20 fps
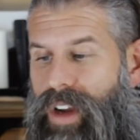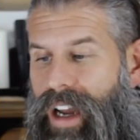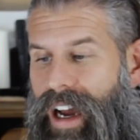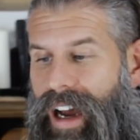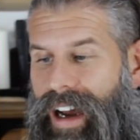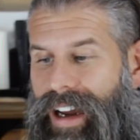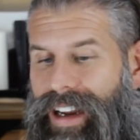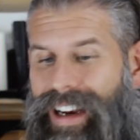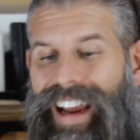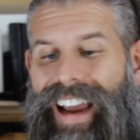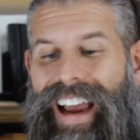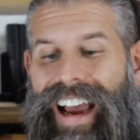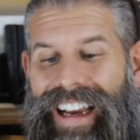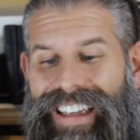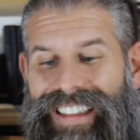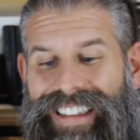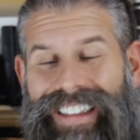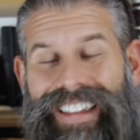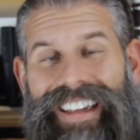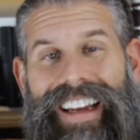God,
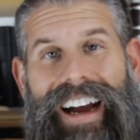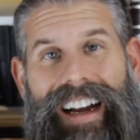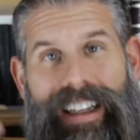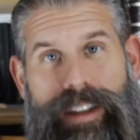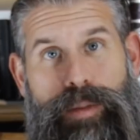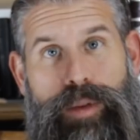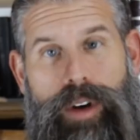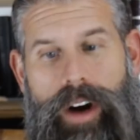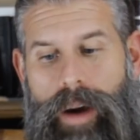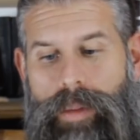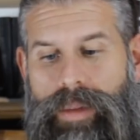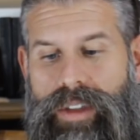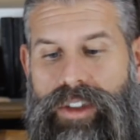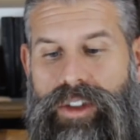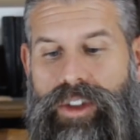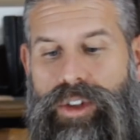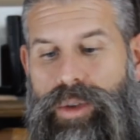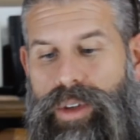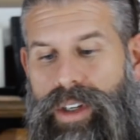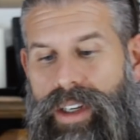as in God's promise
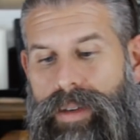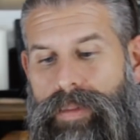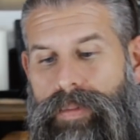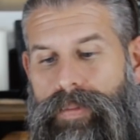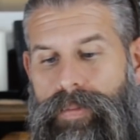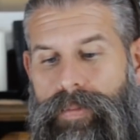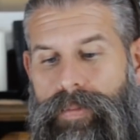to him.